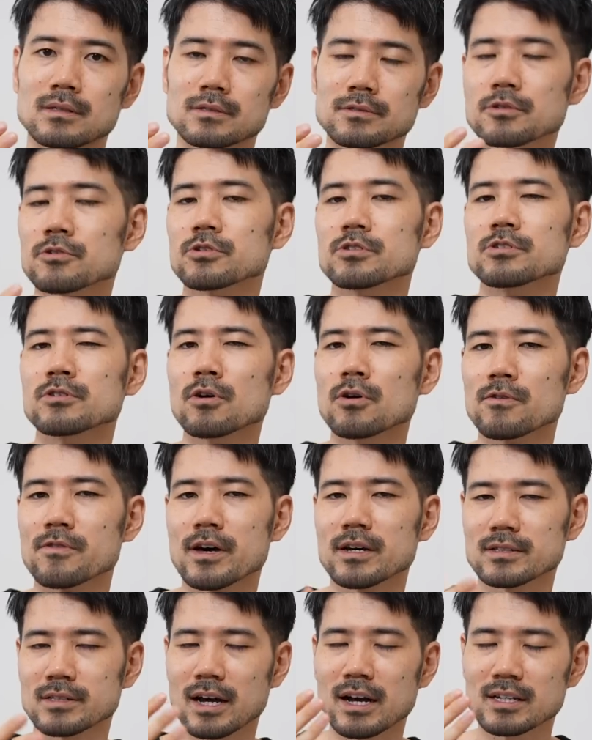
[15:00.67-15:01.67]
So you know
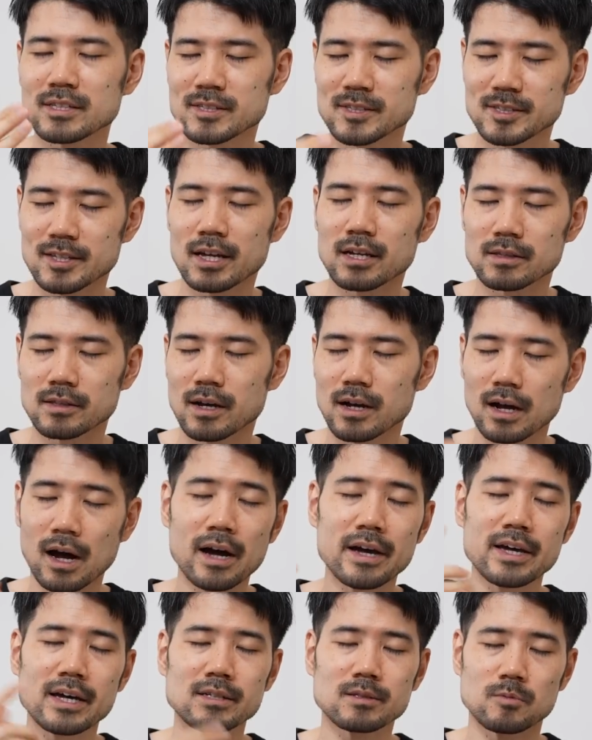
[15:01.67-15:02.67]
that I said that
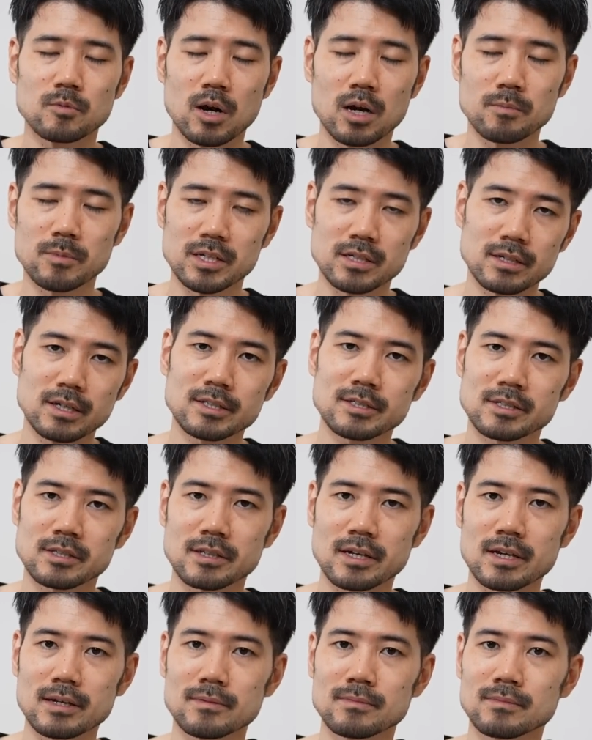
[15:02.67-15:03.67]
I ate ramen
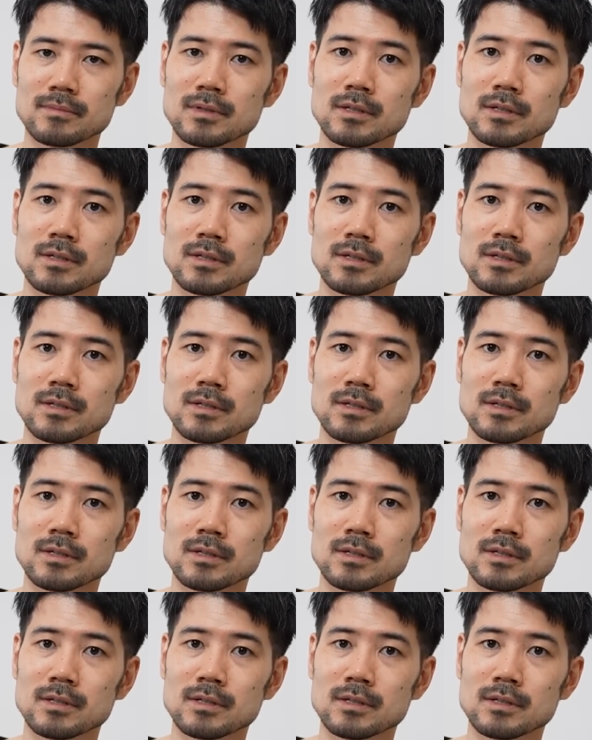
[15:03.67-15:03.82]
yesterday.